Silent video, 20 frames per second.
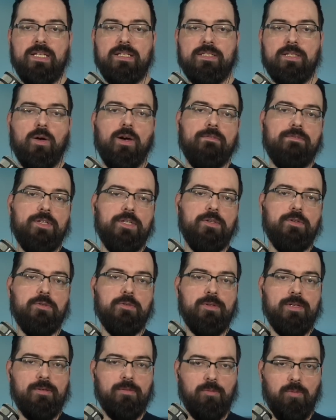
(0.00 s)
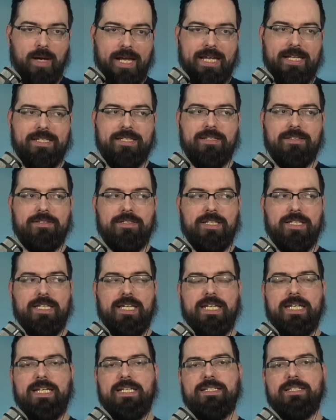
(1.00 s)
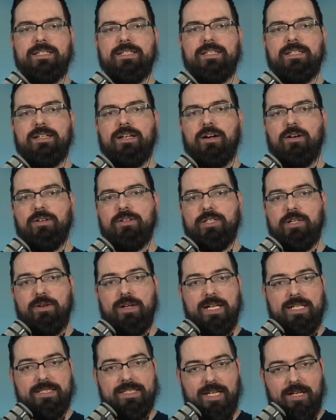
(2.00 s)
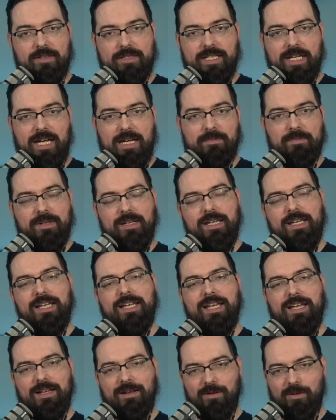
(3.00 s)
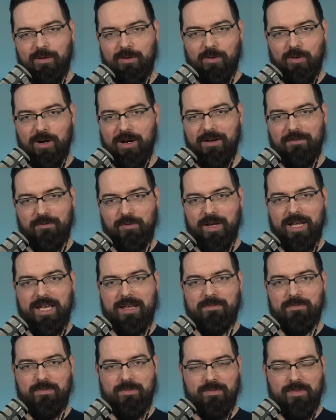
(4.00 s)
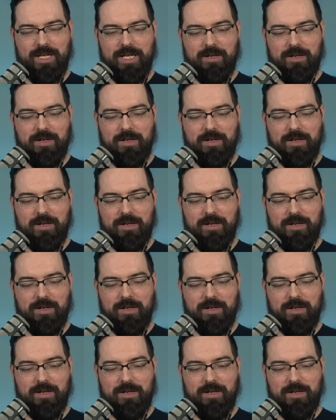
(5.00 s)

So if you wait to get it during a sale time, or if we had,